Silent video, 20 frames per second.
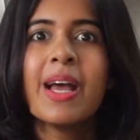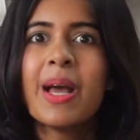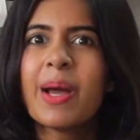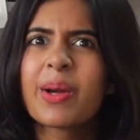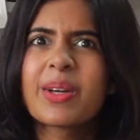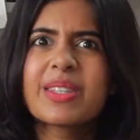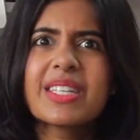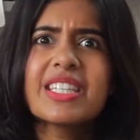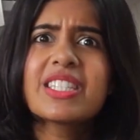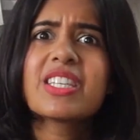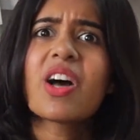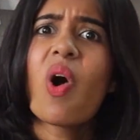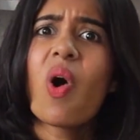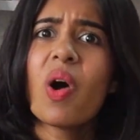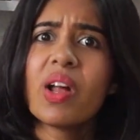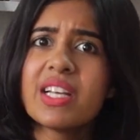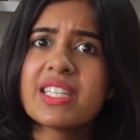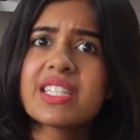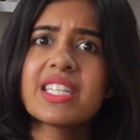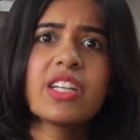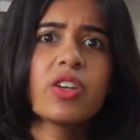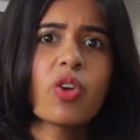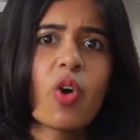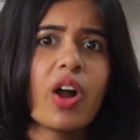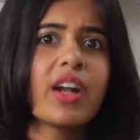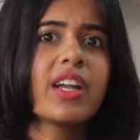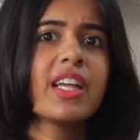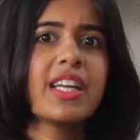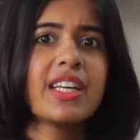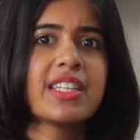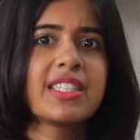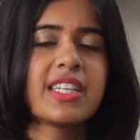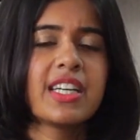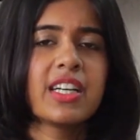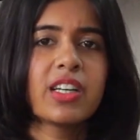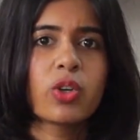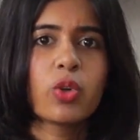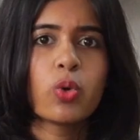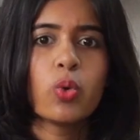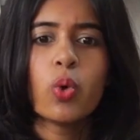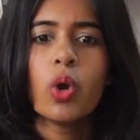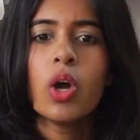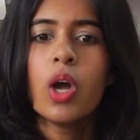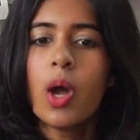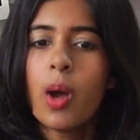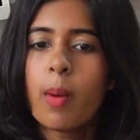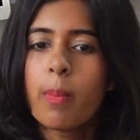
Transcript: because it's honestly not easy to